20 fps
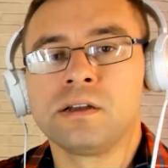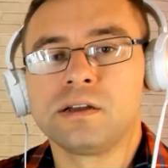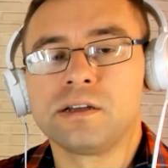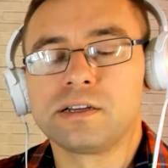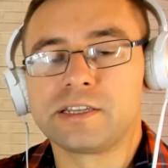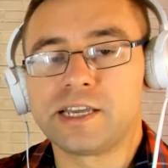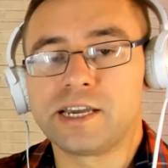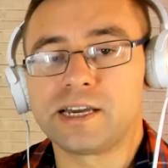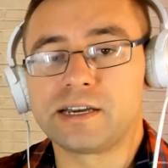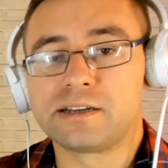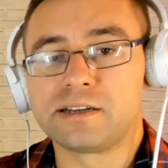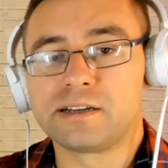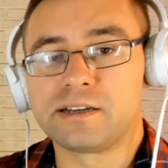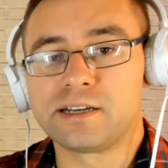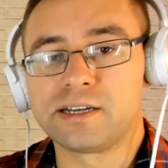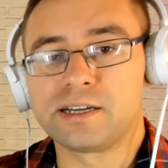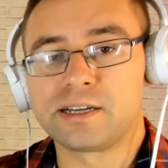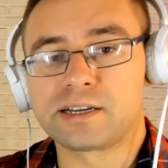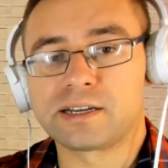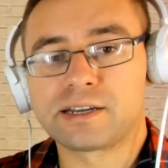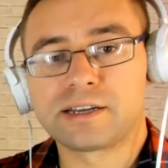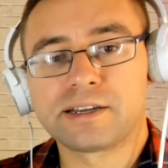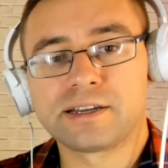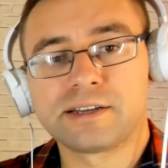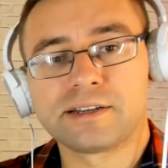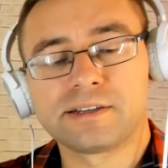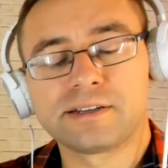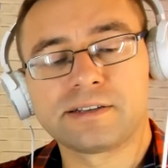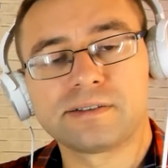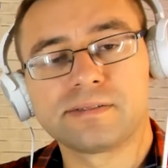Yeah.
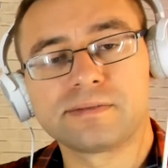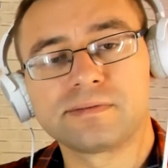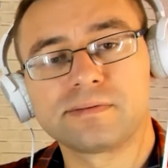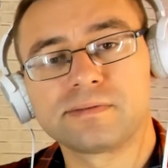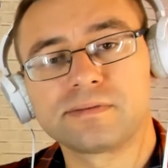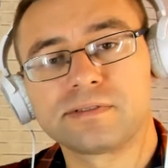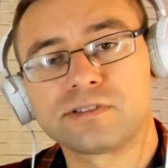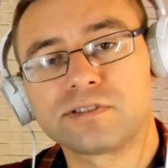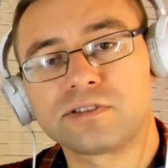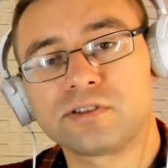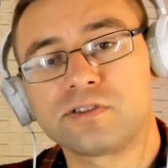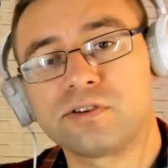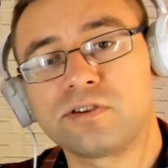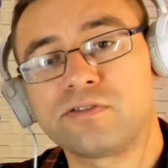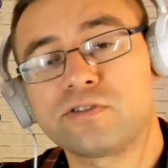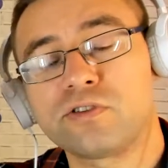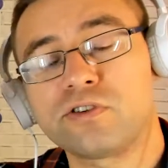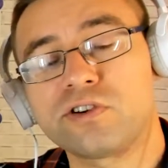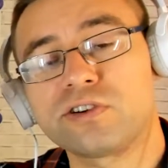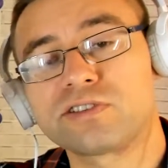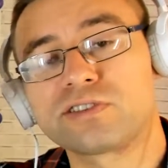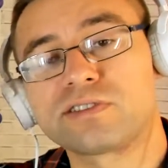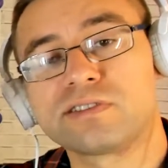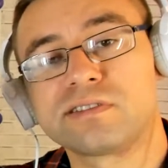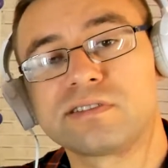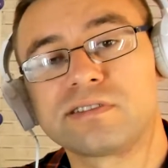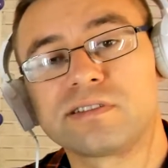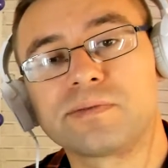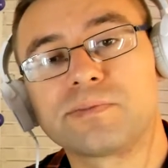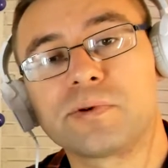So of
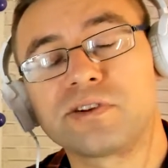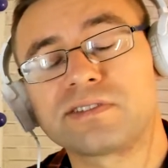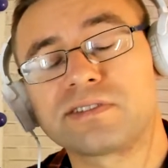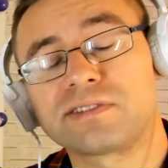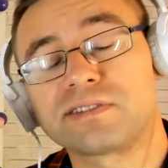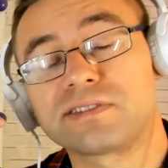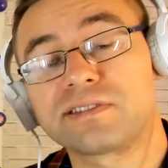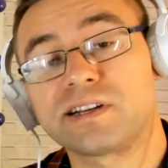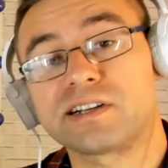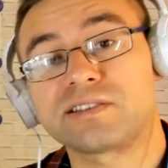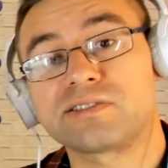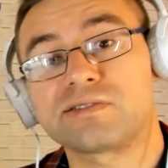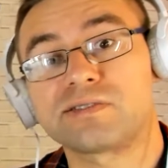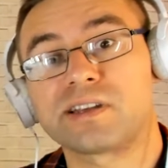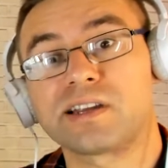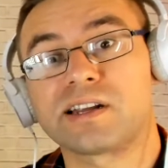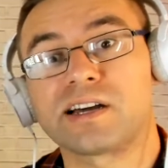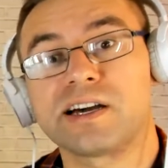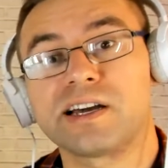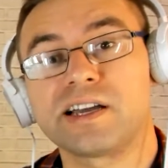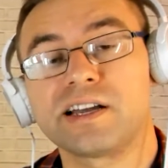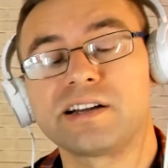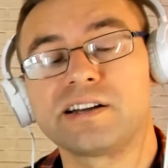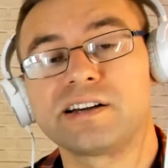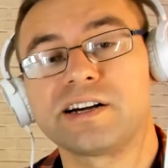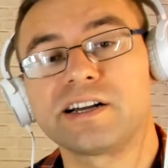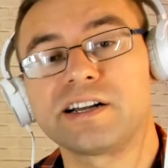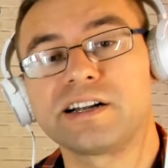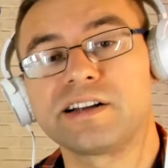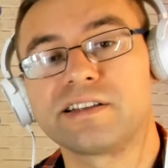course, the person starts to get higher and
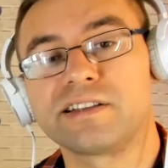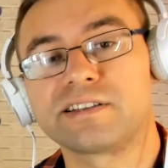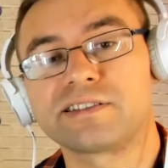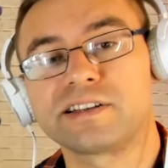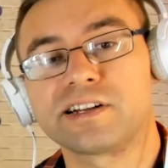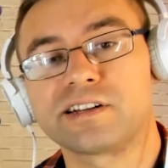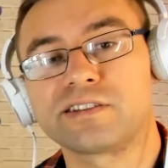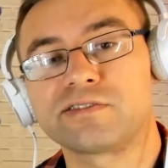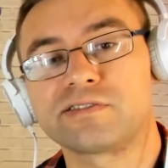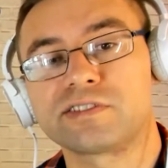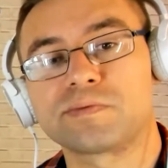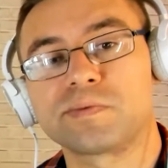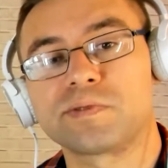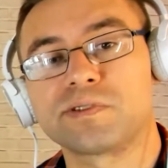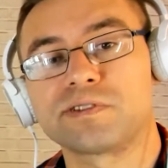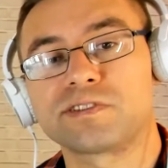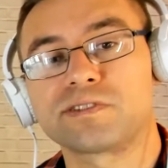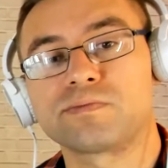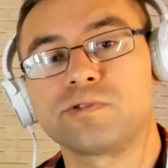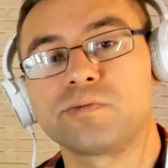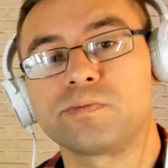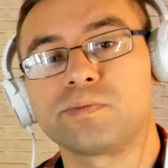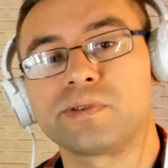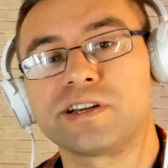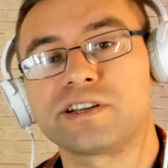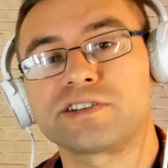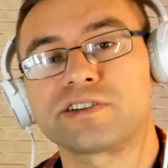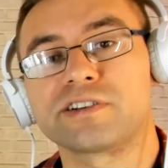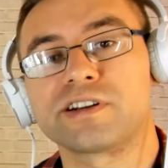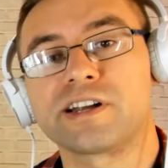higher. They start to experience more
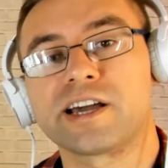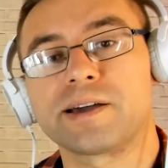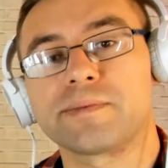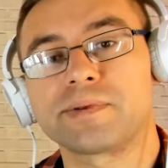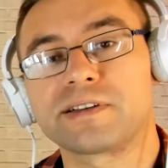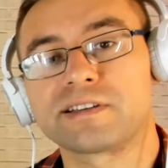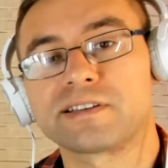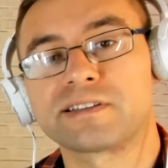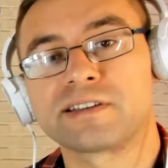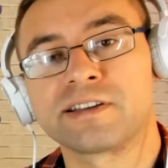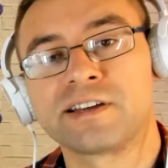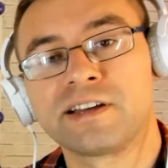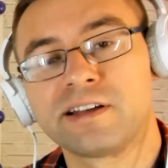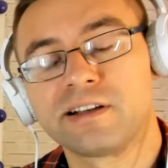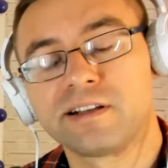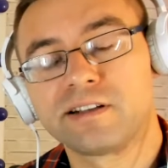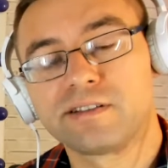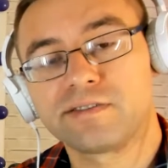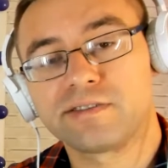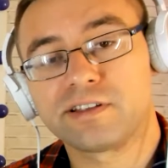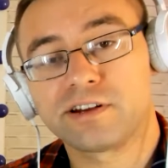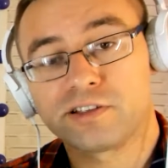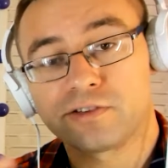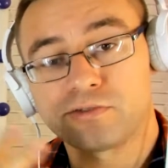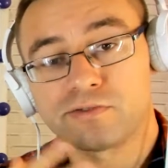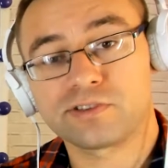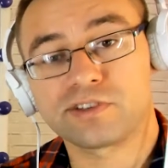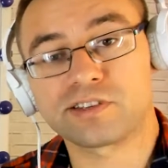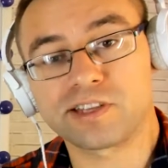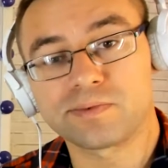pleasure and happiness. They're
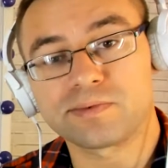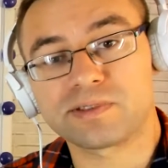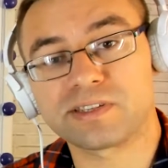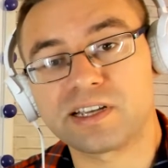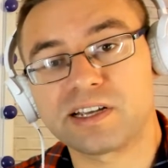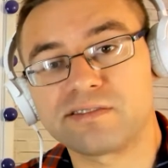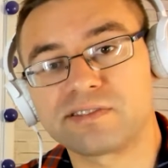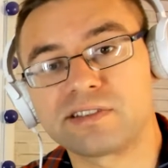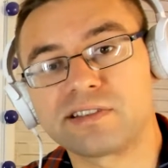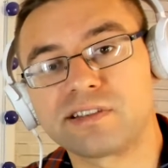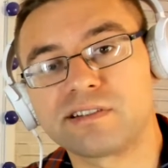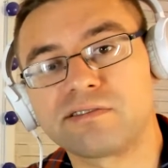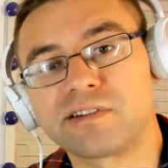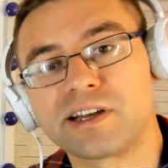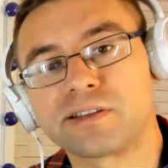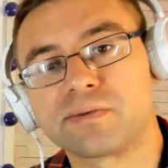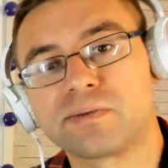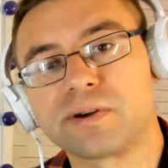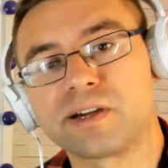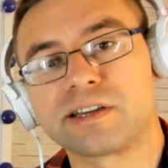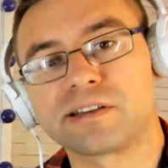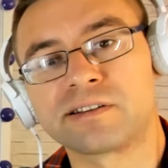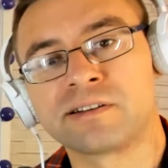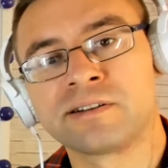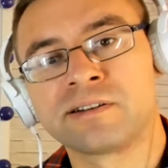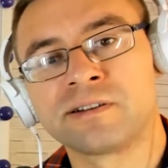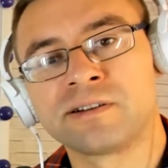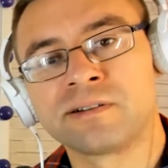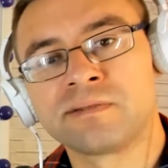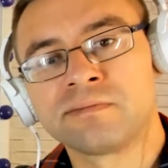using themselves in the right way.
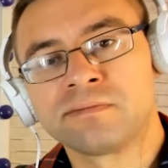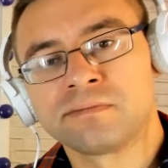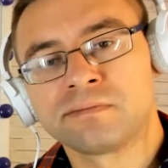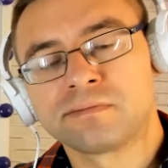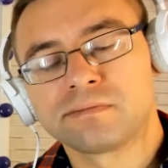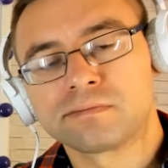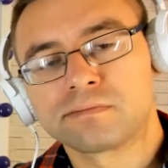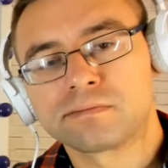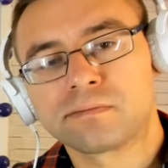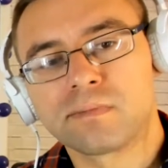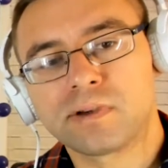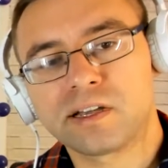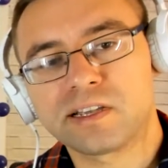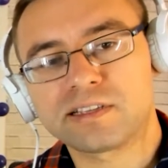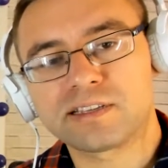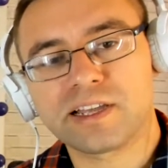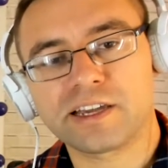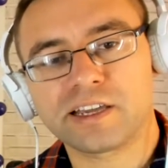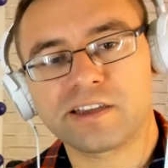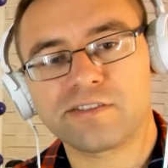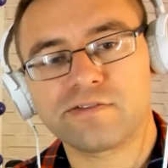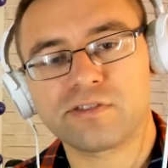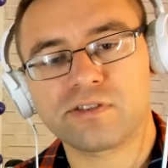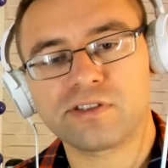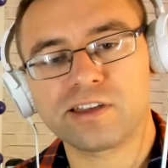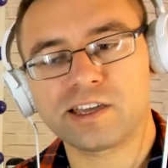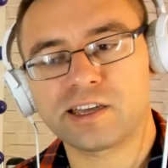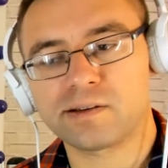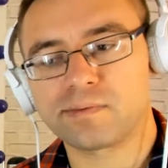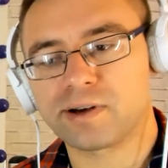It's like, if you
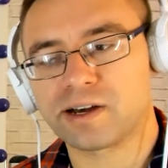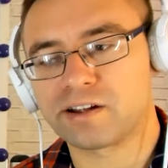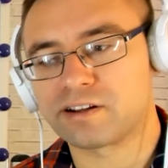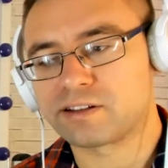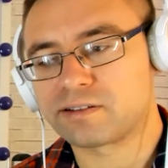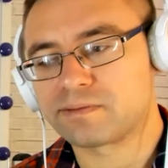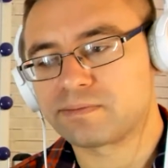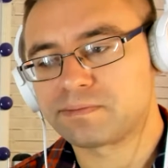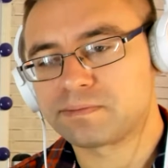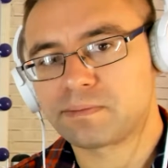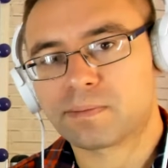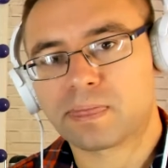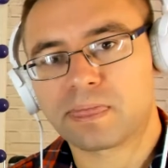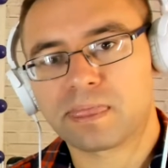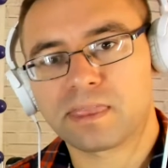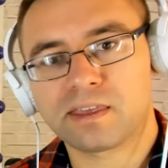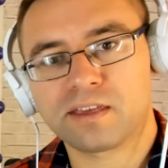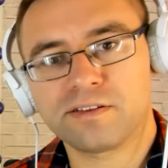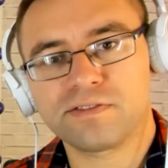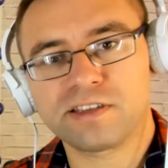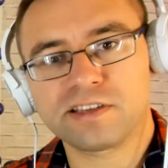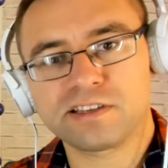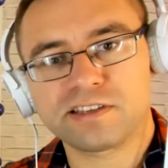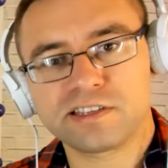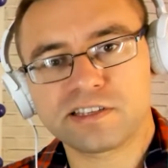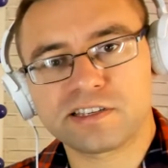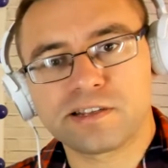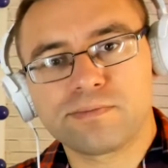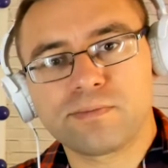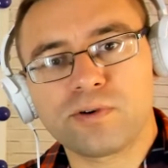think about it, if this
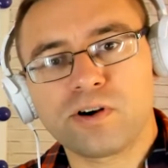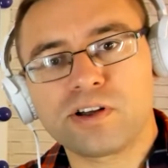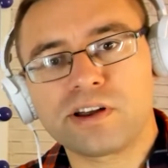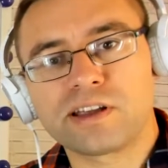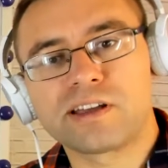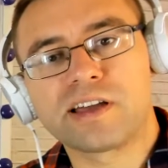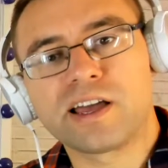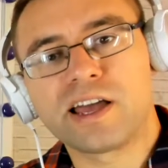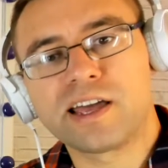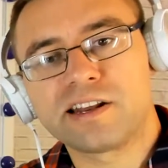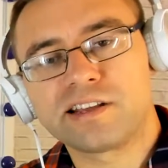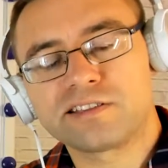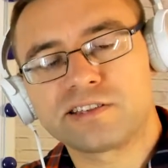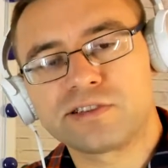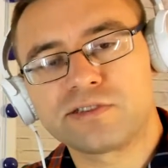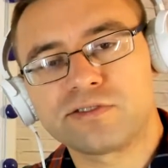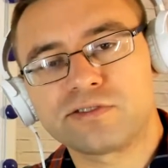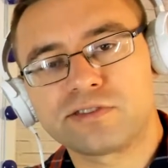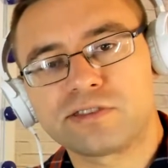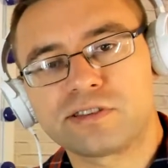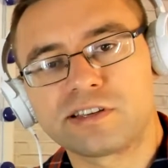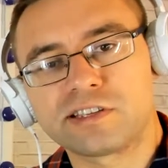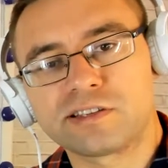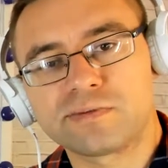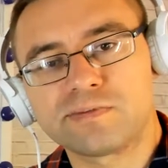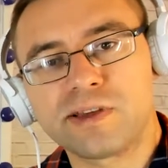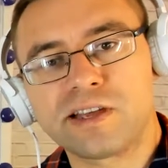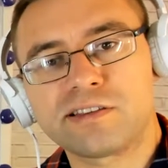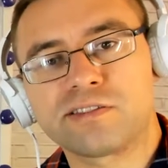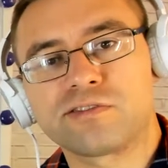is the body and it's
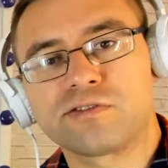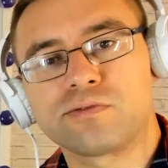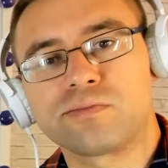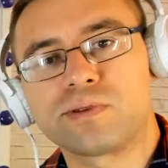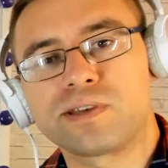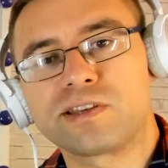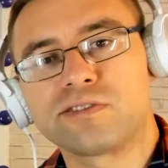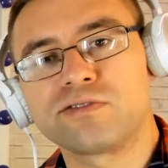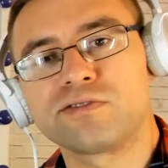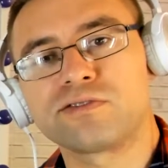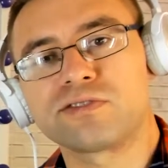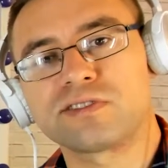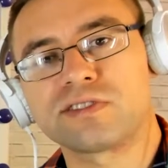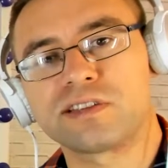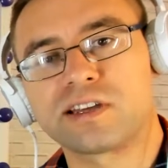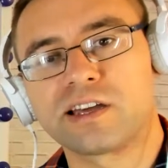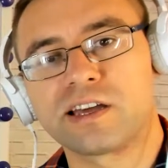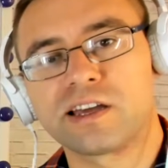meant to be used